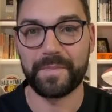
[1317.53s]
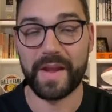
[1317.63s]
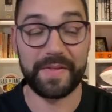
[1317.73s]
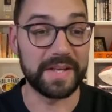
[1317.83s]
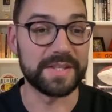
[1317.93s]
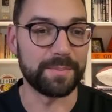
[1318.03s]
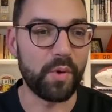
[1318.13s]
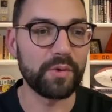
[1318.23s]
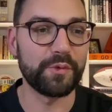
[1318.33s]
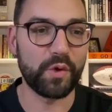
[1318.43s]
I think it's
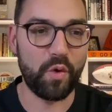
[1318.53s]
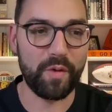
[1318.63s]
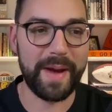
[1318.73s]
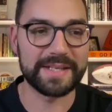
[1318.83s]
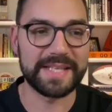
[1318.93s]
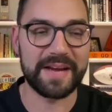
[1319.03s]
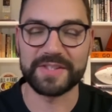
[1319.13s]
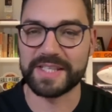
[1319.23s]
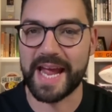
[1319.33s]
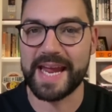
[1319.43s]
important for quarterbacks to have
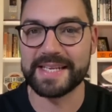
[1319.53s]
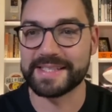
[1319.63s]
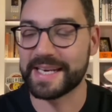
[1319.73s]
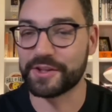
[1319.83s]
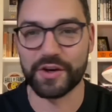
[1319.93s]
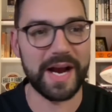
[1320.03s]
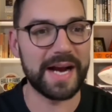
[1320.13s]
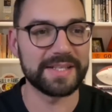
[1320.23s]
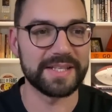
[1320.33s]
say and to get their guys on the